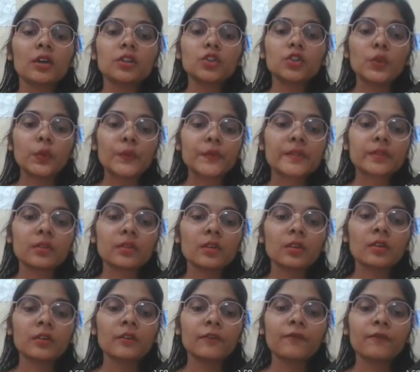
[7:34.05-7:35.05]
choose
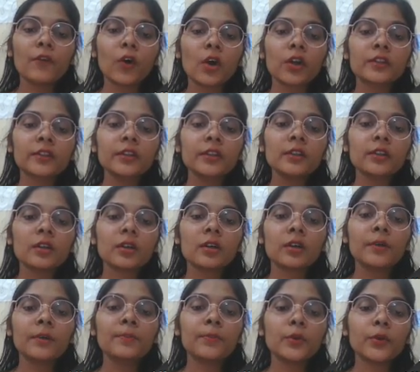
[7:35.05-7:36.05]
for the
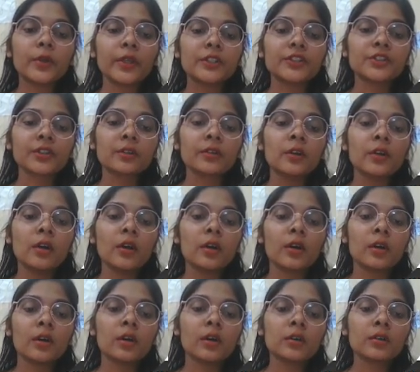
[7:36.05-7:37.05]
imputation.
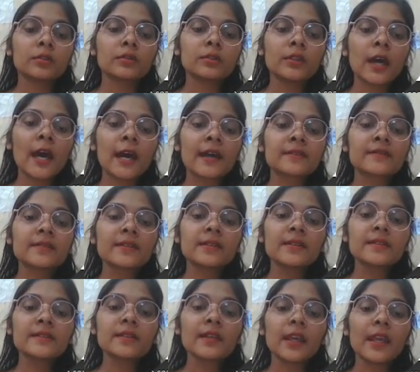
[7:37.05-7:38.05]
The answer
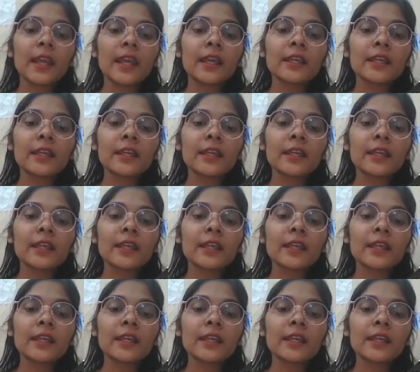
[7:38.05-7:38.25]
is the